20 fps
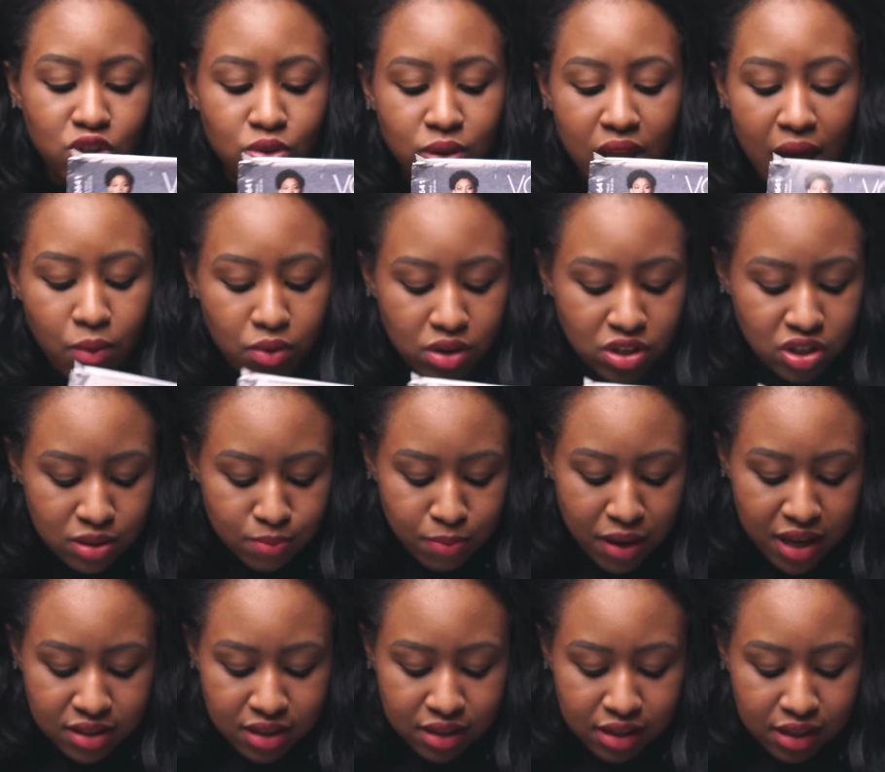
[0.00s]
So that would just
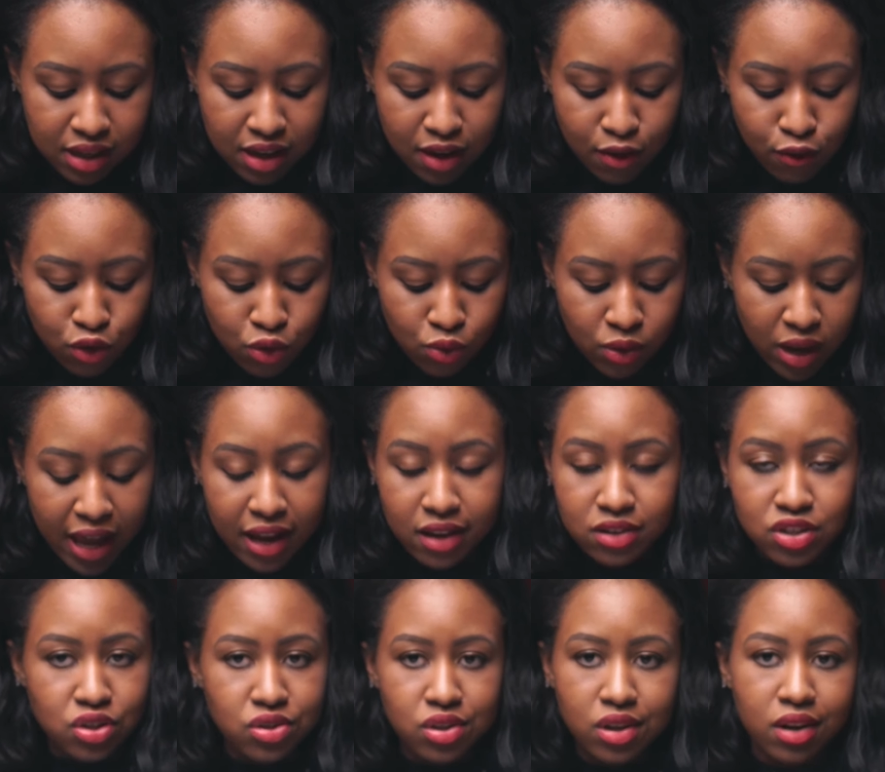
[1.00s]
basically give you
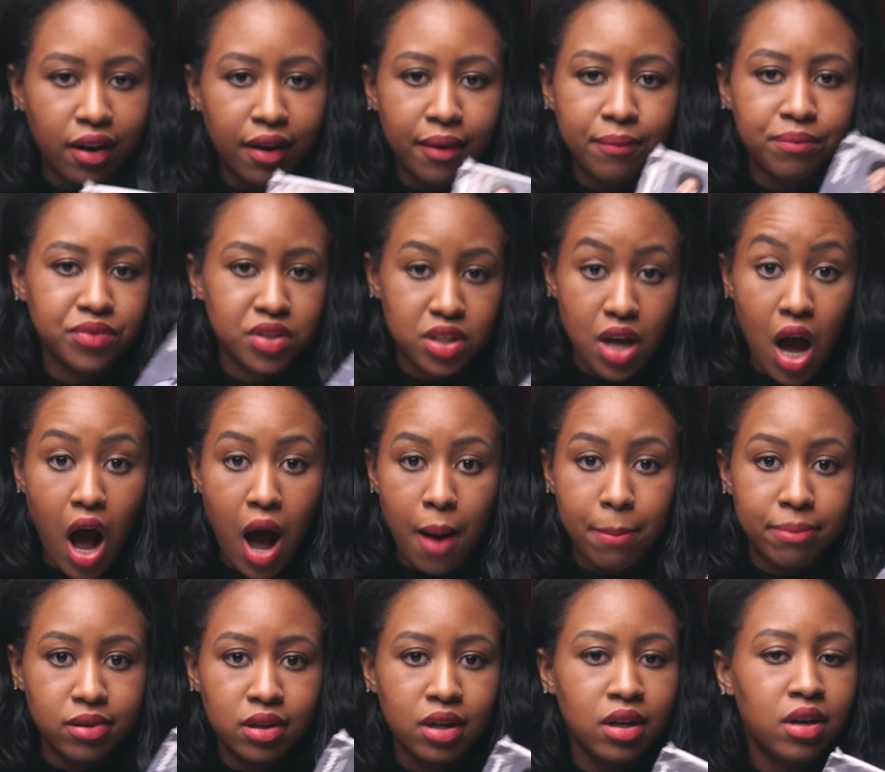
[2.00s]
like just a
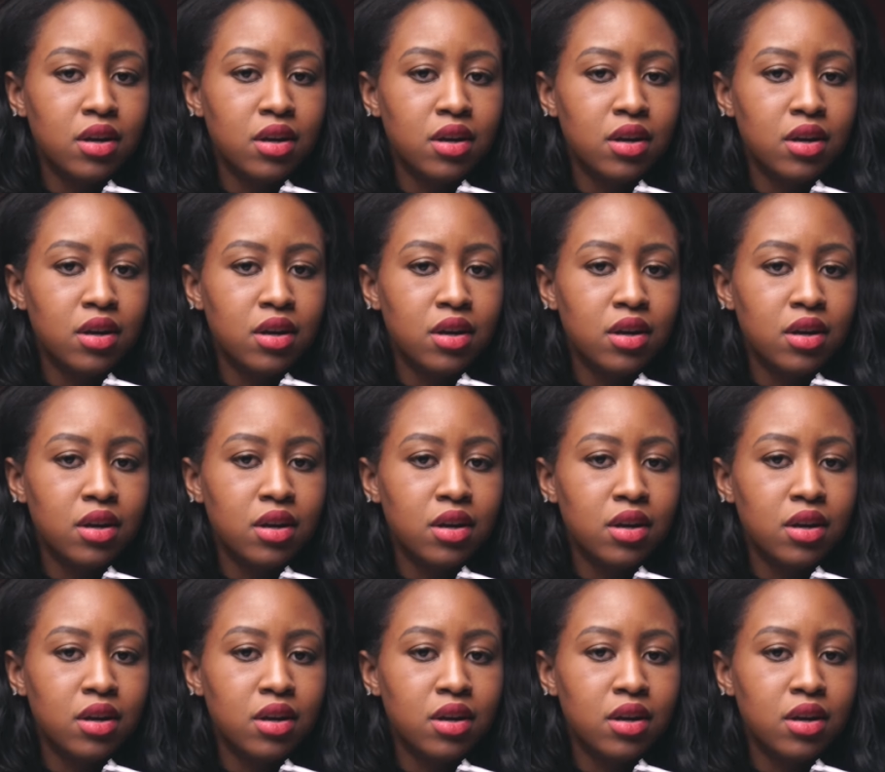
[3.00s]
top.